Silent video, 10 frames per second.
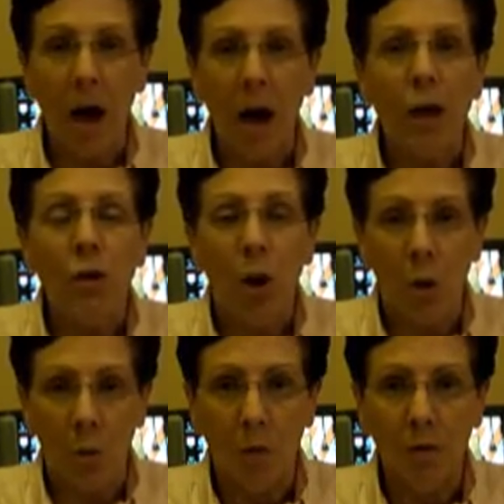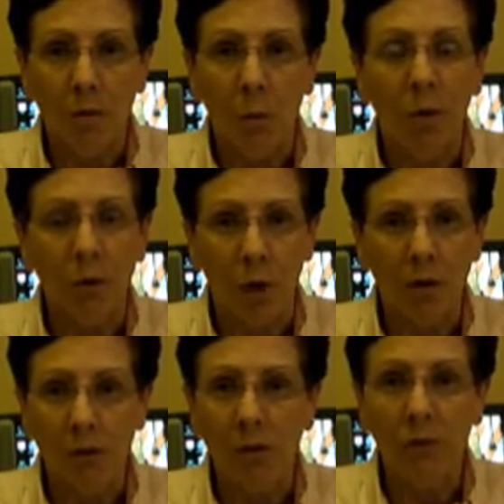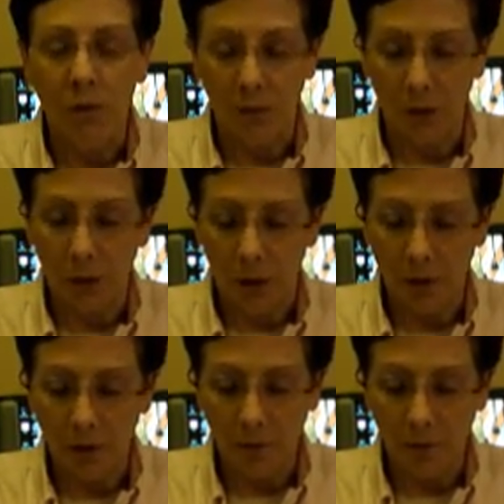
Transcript: I know what darkness feels like,